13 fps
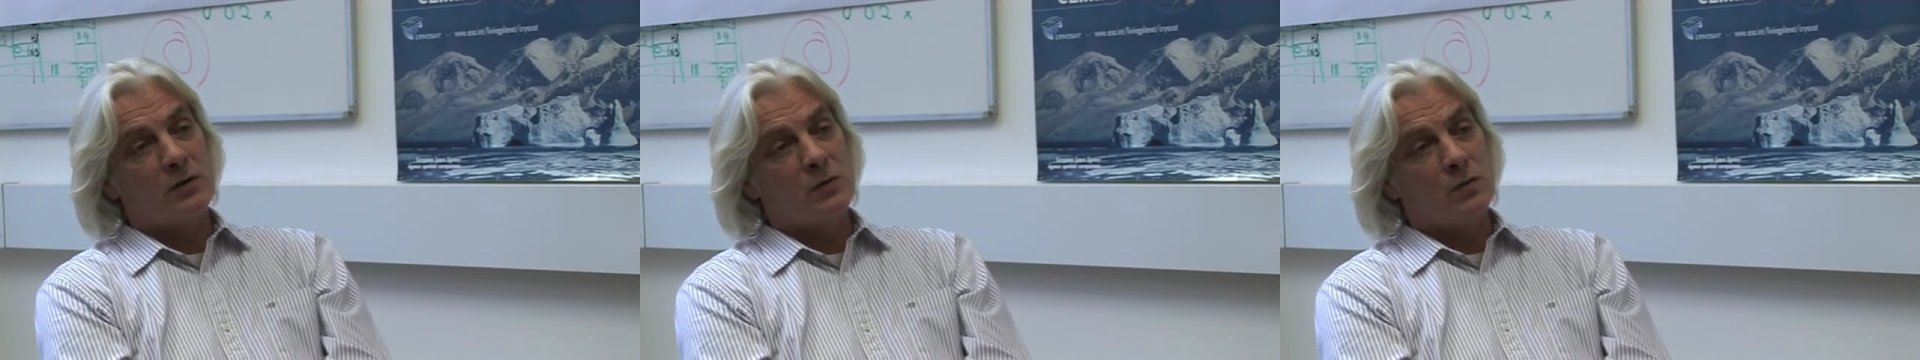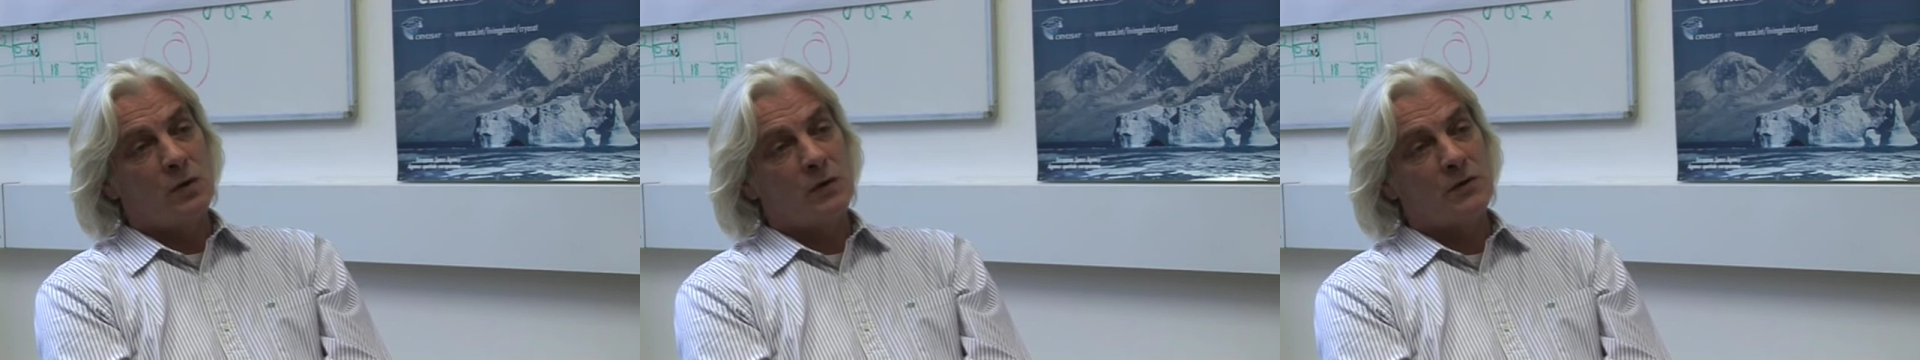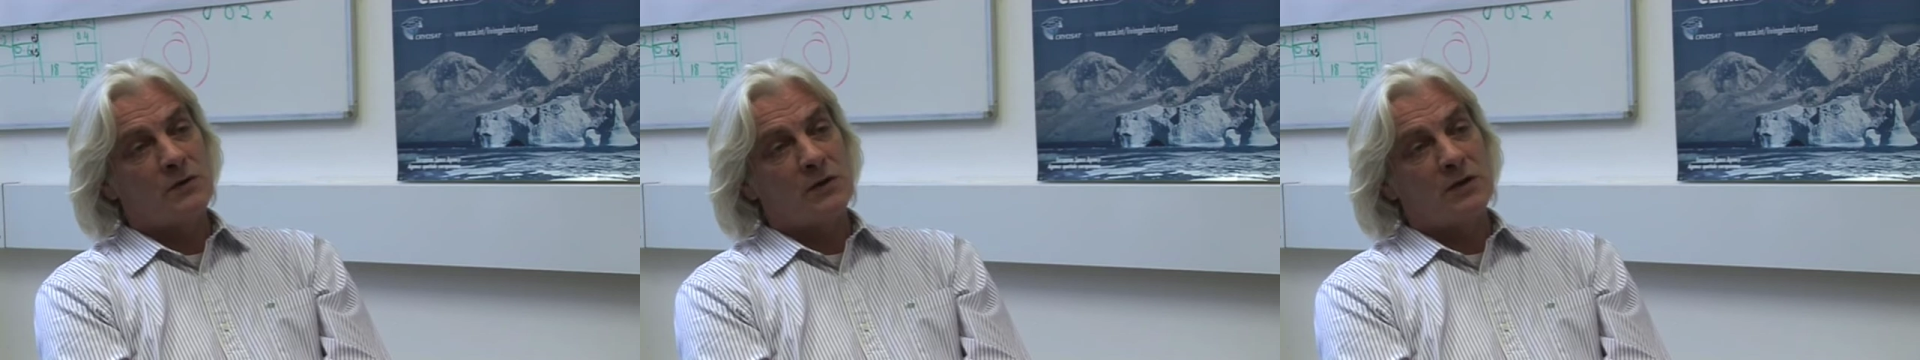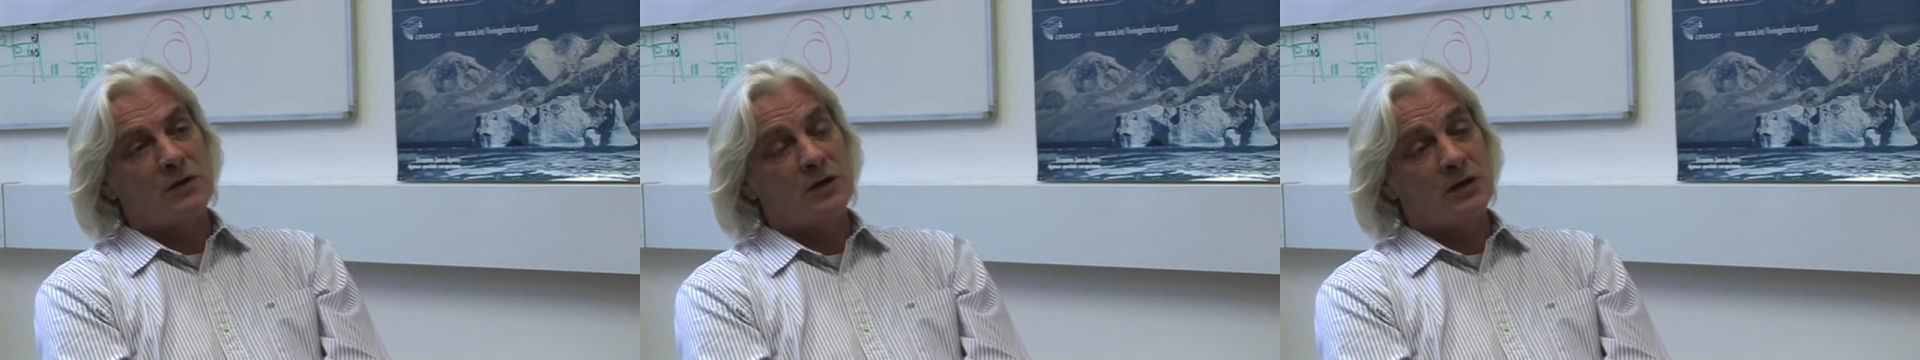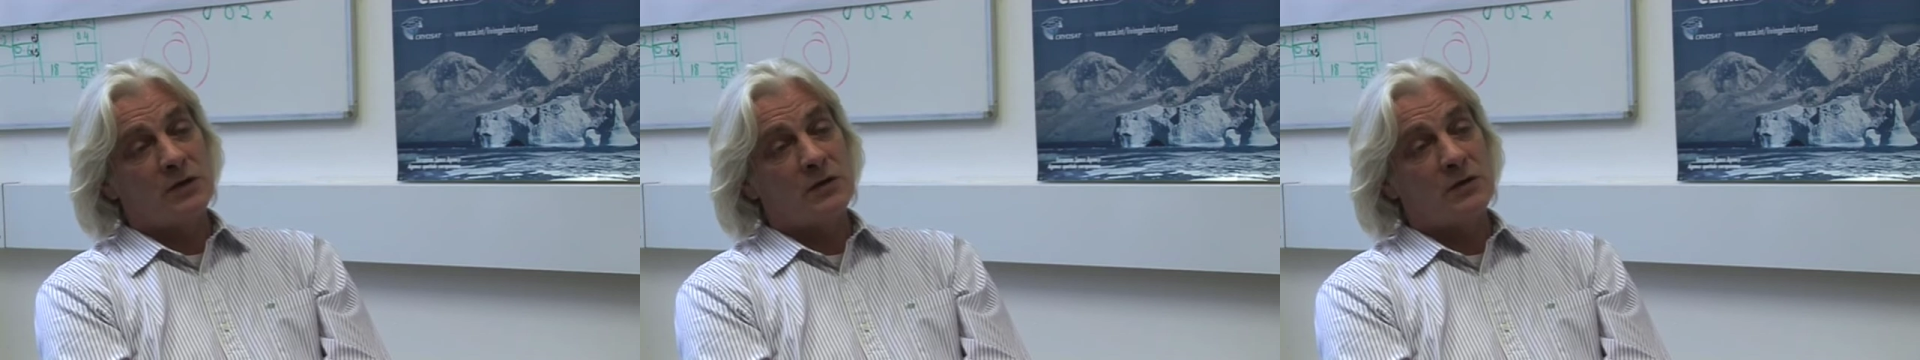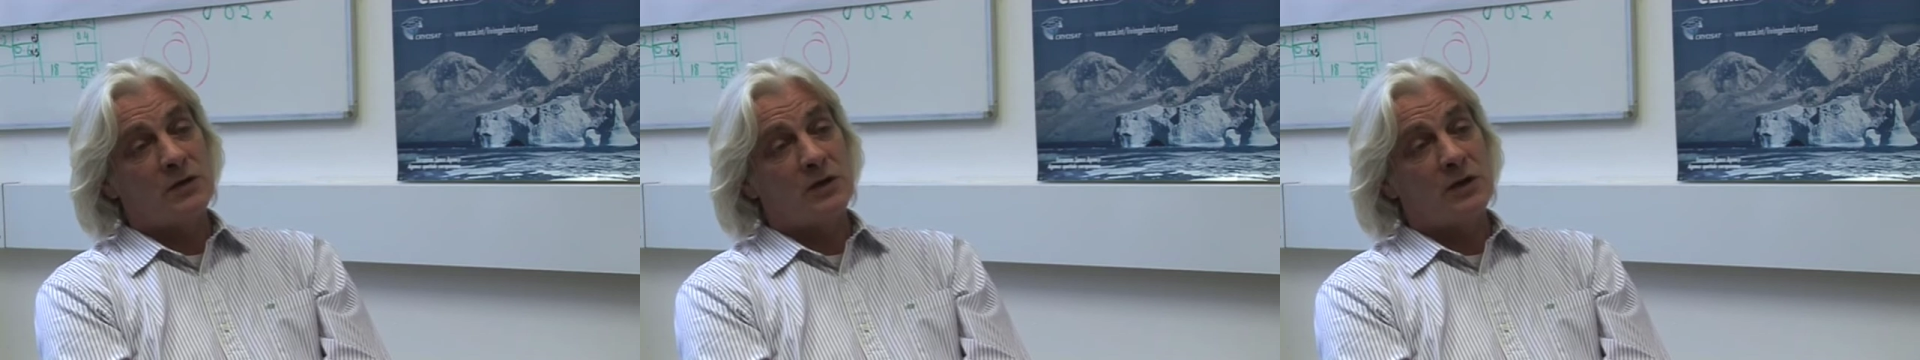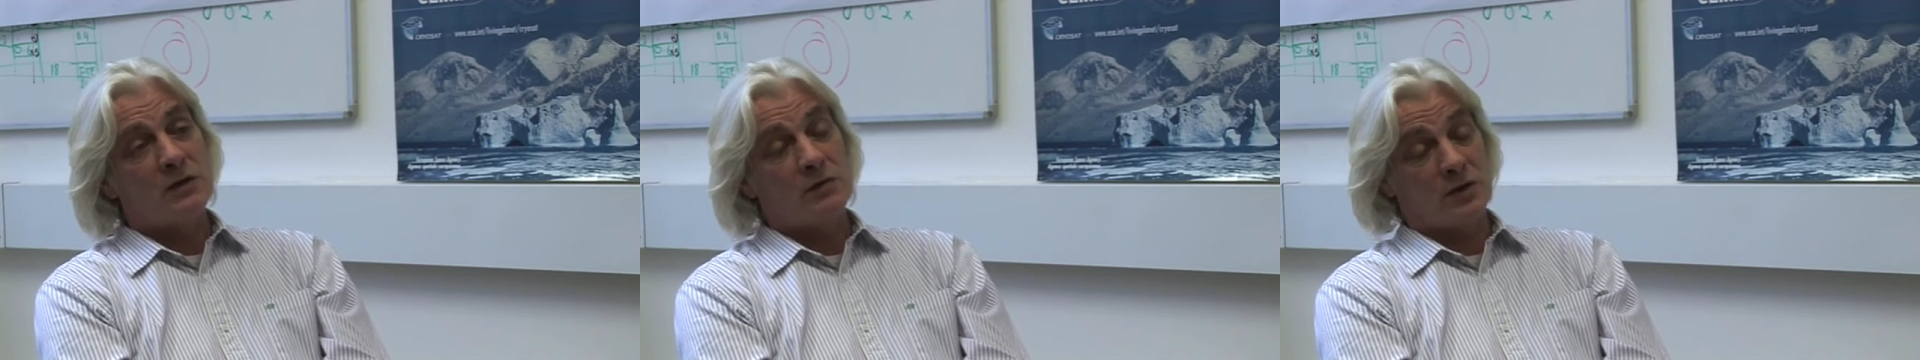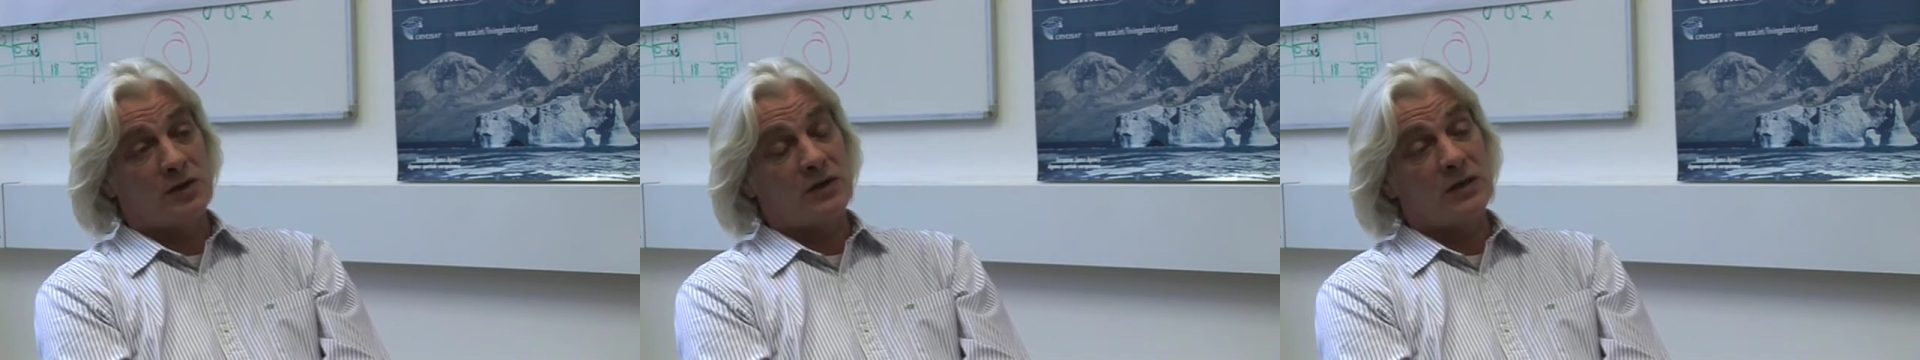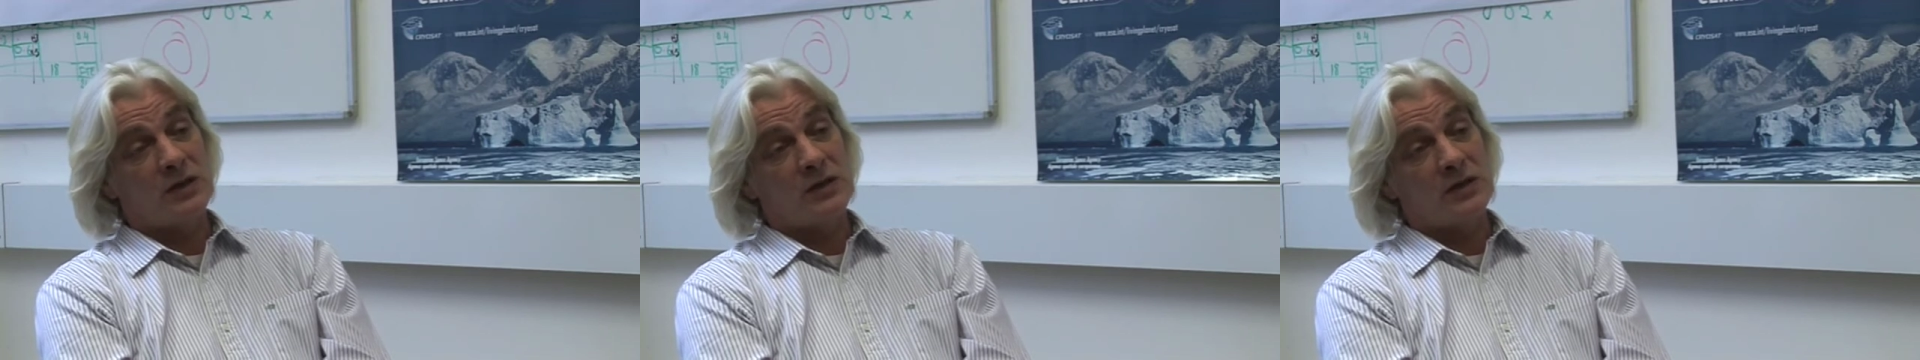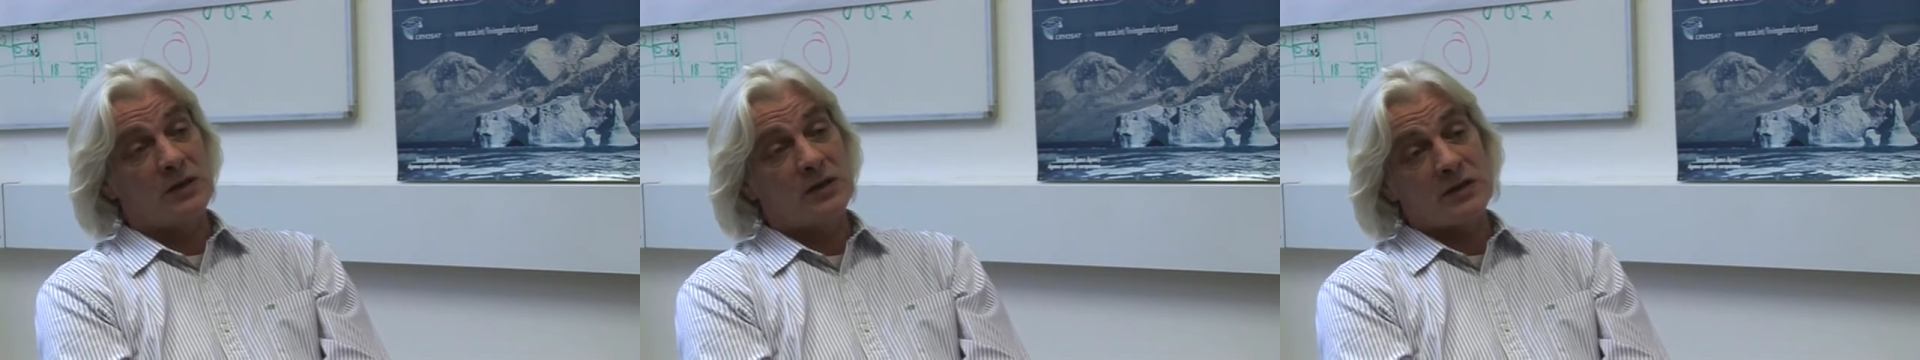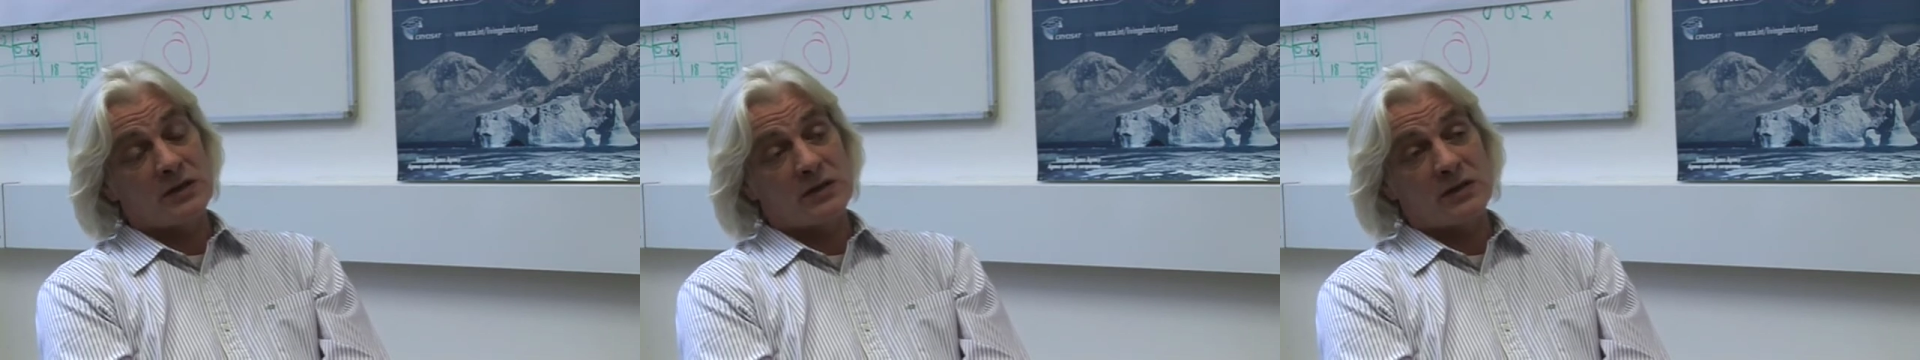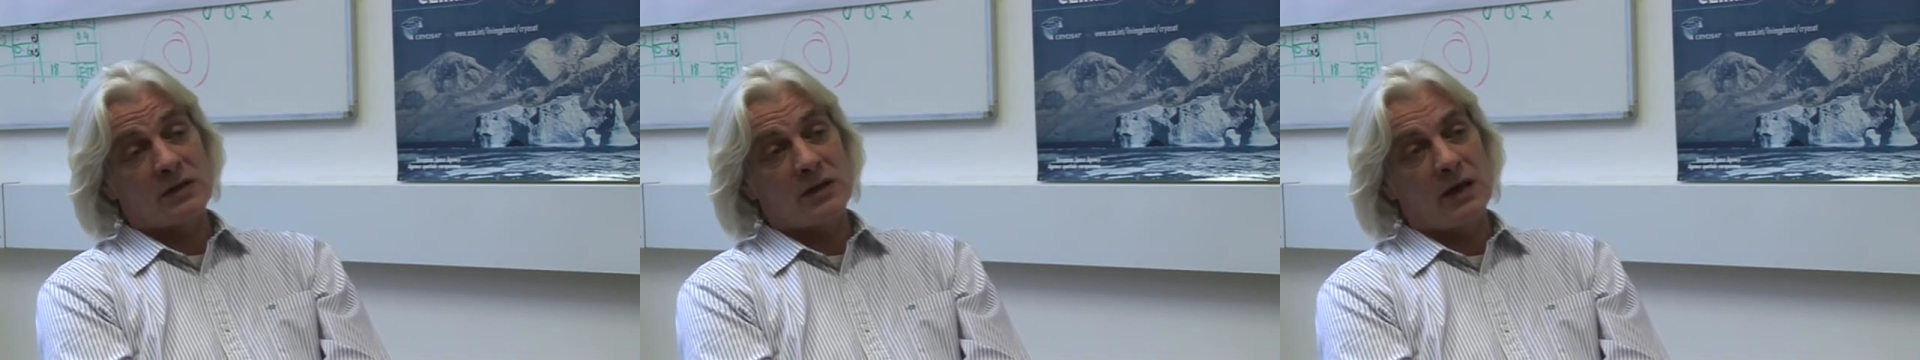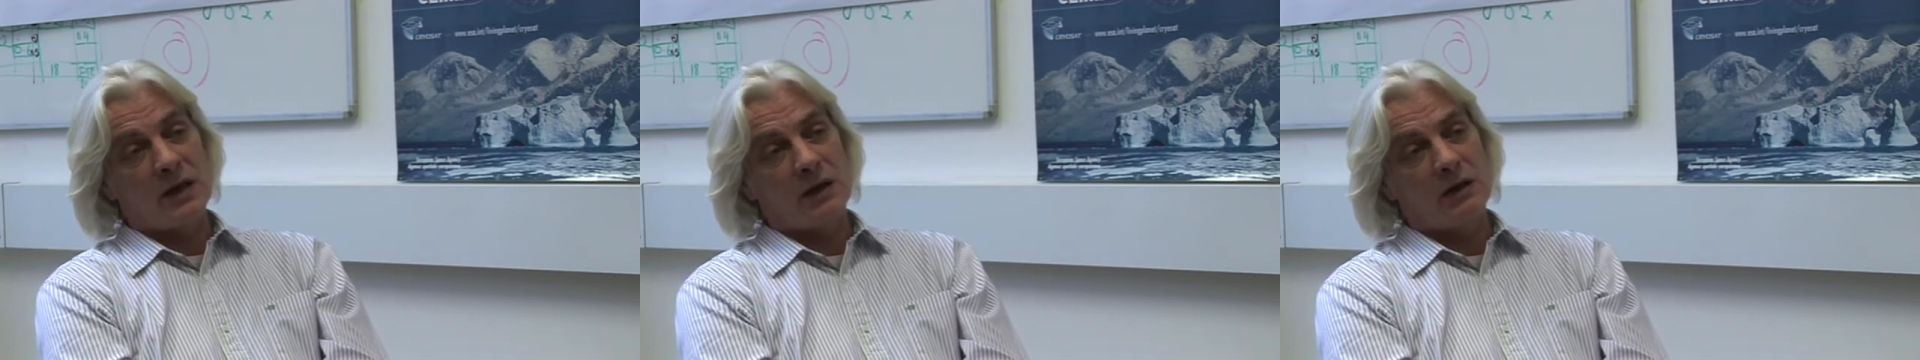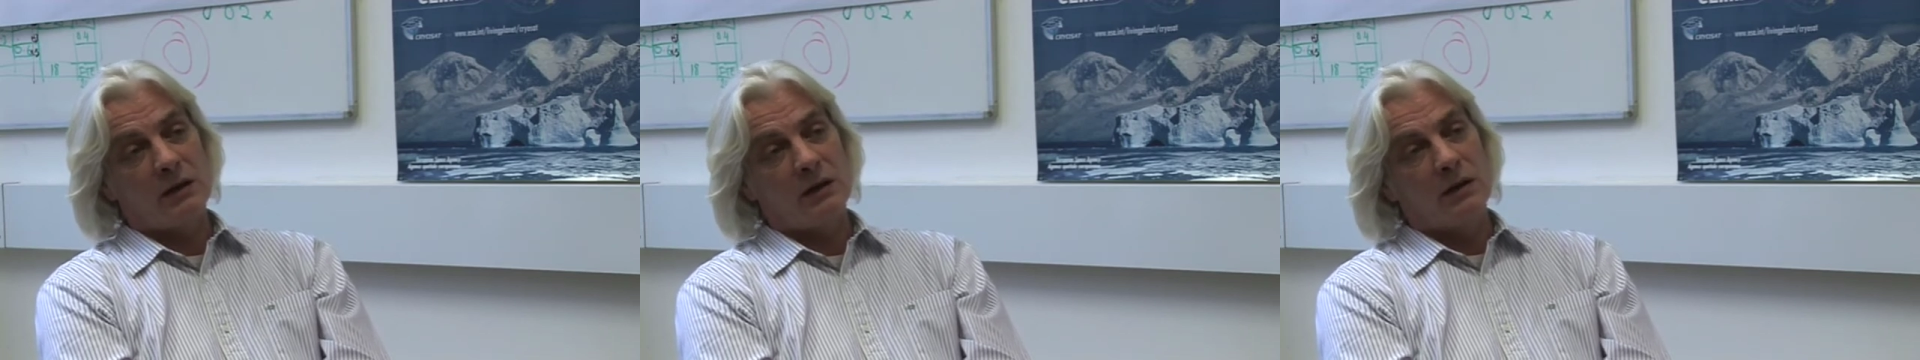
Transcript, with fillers: was the concern, which still exists today,